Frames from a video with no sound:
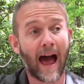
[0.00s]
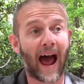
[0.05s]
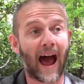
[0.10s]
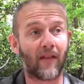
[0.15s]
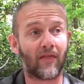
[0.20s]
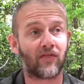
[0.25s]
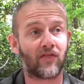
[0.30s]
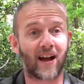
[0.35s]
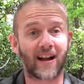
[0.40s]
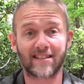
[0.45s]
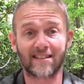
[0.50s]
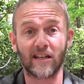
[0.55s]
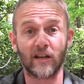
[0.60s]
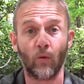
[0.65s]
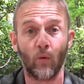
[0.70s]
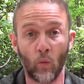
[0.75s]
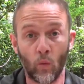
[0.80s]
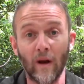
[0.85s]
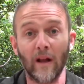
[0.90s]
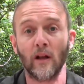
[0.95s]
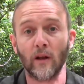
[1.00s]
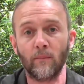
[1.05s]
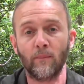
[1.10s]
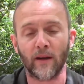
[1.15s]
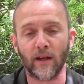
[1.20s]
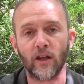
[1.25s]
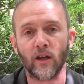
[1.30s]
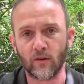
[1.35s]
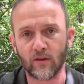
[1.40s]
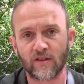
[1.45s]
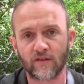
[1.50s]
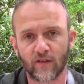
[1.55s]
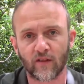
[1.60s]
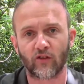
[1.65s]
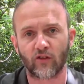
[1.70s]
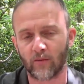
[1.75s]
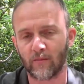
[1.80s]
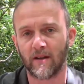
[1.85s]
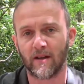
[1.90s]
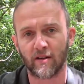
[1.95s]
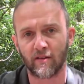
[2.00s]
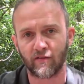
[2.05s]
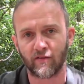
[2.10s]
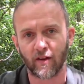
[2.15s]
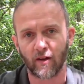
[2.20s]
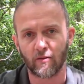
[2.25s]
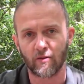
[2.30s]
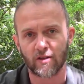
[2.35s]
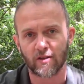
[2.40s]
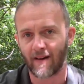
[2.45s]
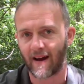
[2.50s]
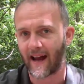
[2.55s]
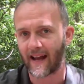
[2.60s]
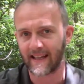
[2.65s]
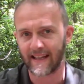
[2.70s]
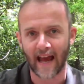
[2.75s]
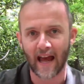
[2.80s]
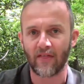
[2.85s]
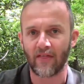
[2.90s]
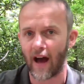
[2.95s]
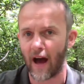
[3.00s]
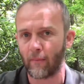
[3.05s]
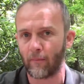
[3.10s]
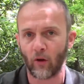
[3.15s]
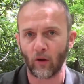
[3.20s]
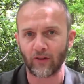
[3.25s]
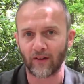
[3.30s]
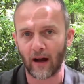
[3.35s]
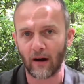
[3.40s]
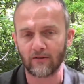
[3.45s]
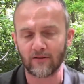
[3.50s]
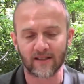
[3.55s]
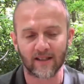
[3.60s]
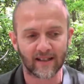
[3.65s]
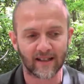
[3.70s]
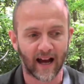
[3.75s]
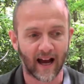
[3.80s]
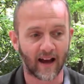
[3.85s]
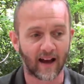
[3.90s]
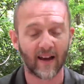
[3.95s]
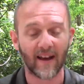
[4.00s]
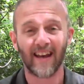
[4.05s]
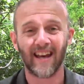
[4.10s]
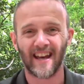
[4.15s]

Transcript: and that it will be useful to me in the future. I get that, I'm not doubting that.